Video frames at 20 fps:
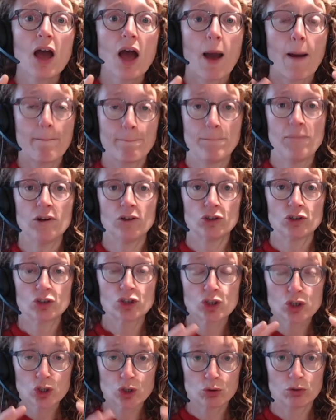a much
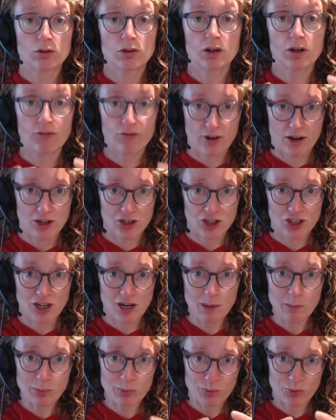stronger
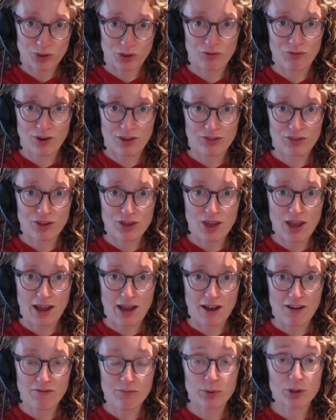friendship with the friend that you
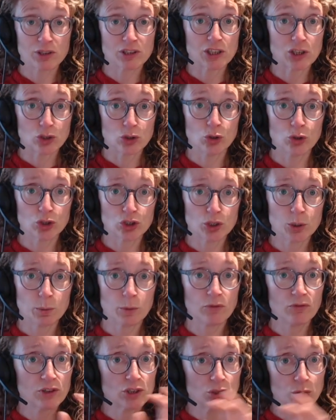have because it's not
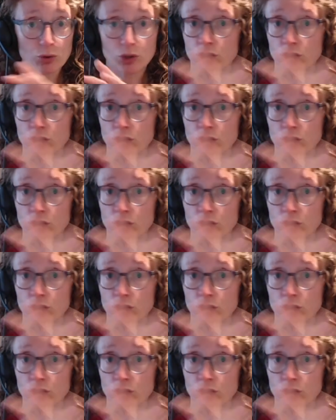superficial.